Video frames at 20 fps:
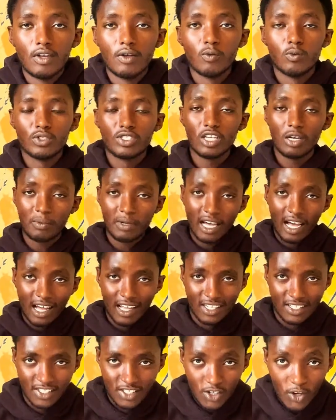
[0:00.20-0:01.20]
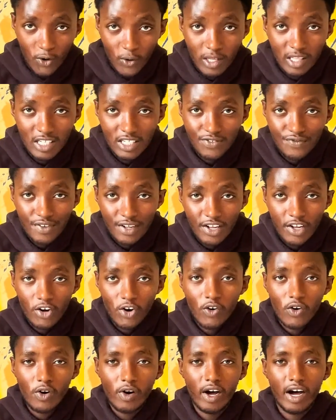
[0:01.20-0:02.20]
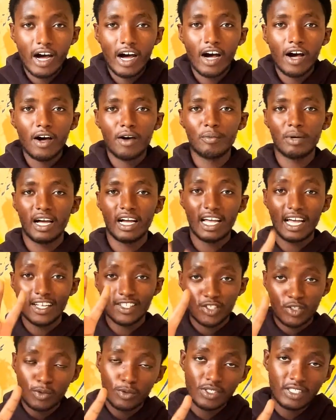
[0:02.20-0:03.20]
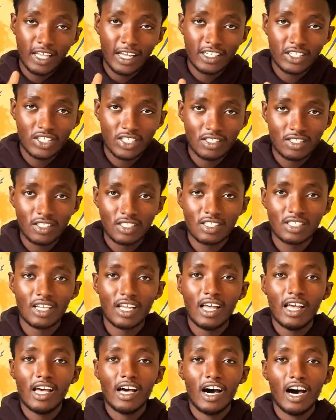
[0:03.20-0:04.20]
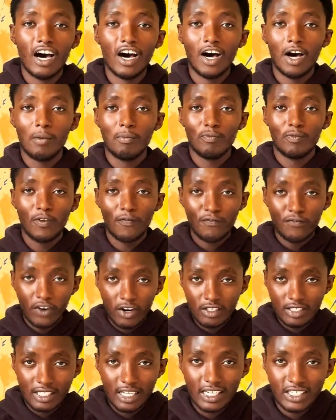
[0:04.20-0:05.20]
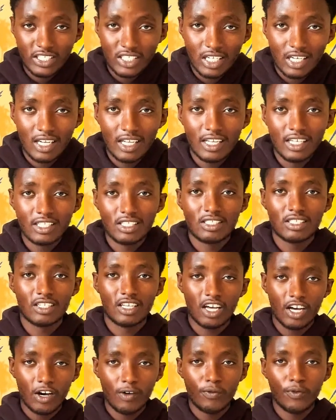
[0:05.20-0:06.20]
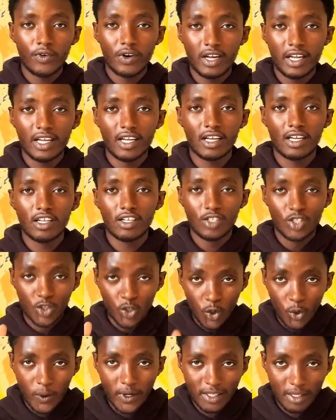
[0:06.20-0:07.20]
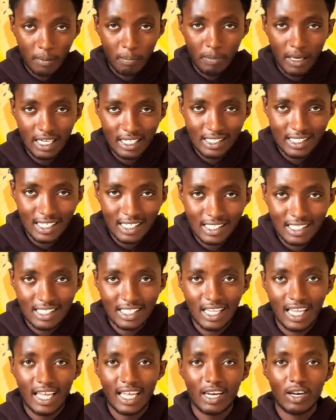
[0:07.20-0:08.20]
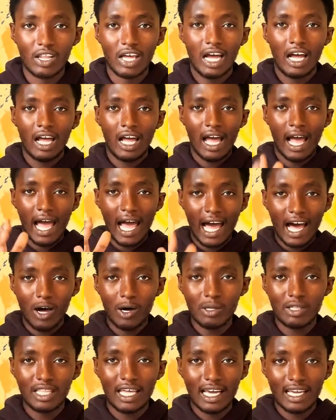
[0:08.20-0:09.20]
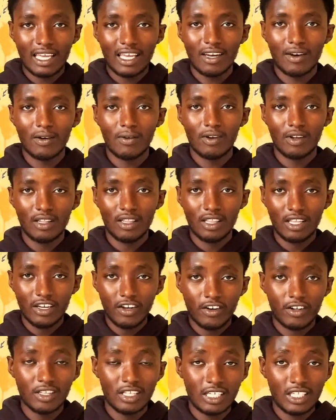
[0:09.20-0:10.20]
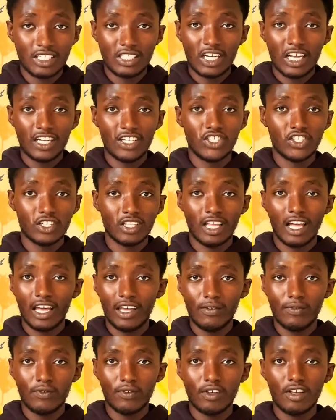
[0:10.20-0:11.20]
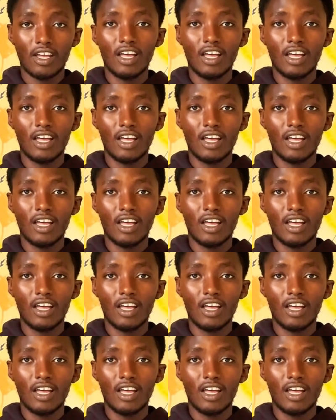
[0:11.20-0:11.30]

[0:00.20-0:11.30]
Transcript: What's up, guys? So in this video, I got two sections. The first section is covering doing the basics and how that can literally change your life.